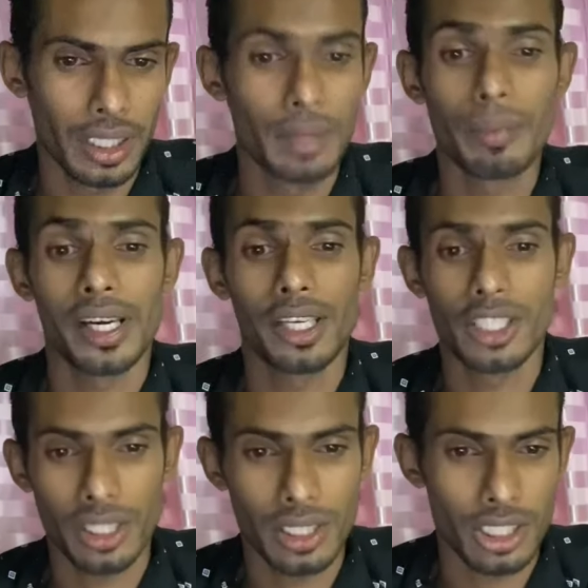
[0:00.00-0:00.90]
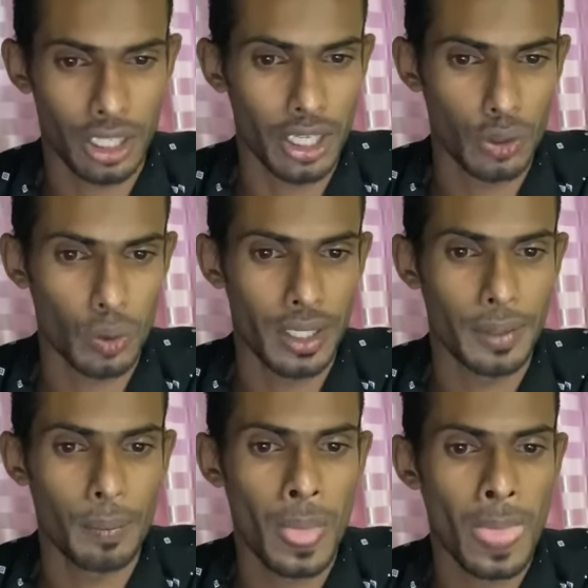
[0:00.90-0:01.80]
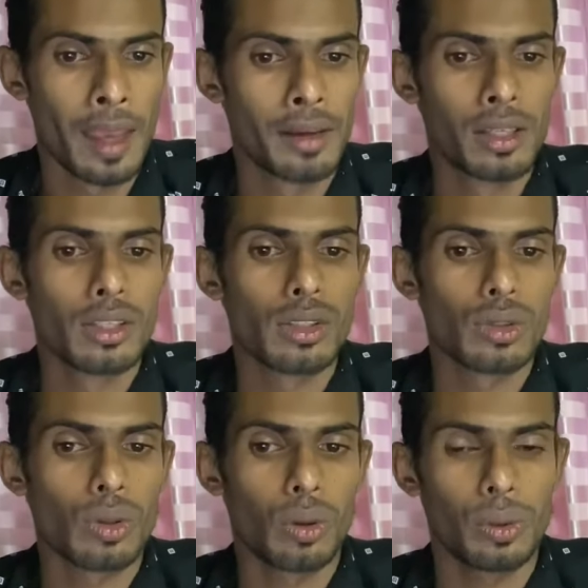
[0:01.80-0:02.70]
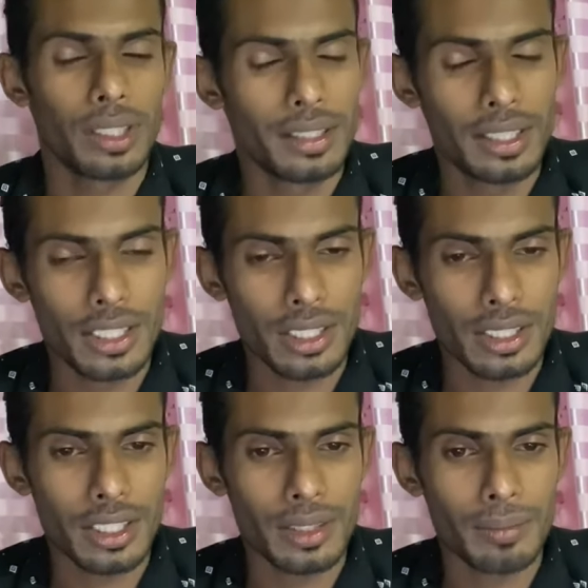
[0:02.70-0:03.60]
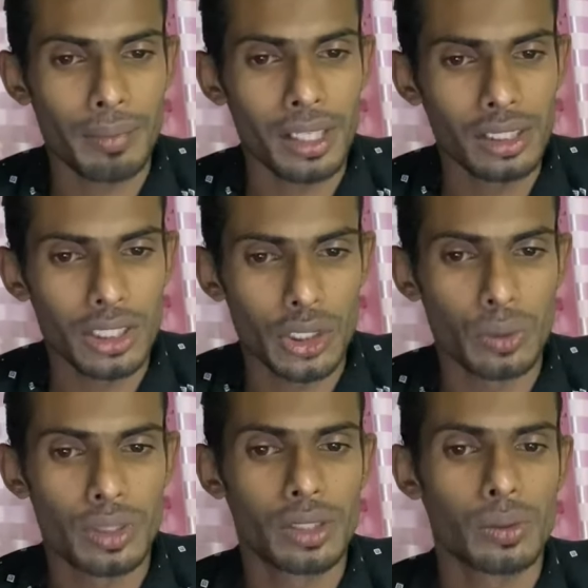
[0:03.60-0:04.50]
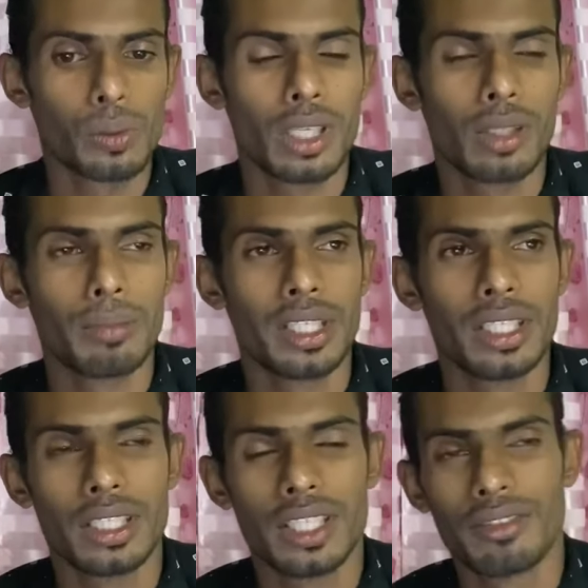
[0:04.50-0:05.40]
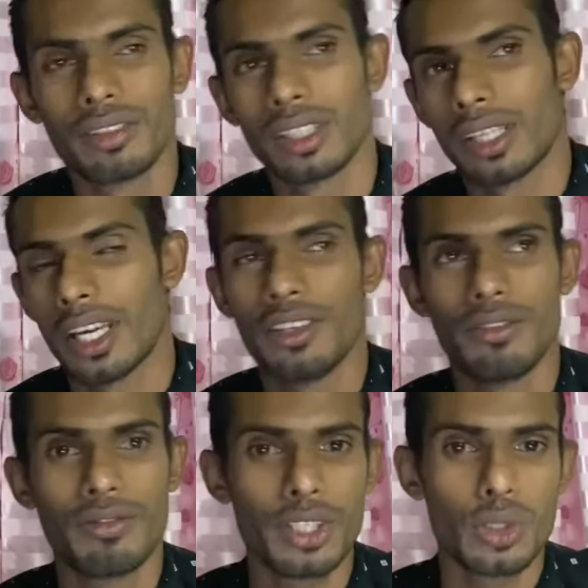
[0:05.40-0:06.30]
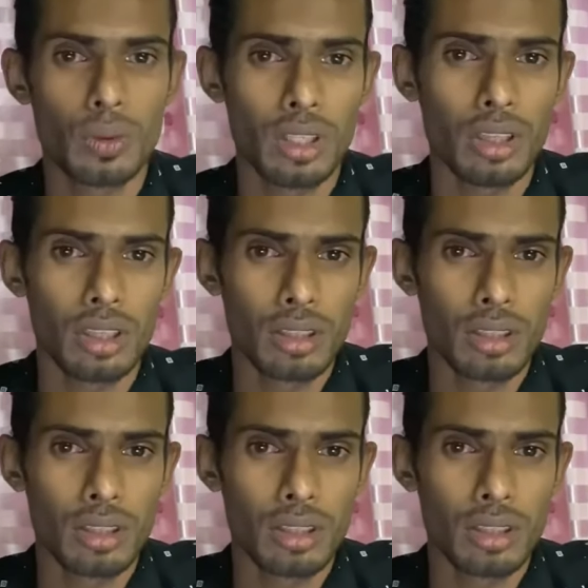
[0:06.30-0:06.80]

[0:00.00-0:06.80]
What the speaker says: in my discussion actually. So in discussion part, student will be given a visual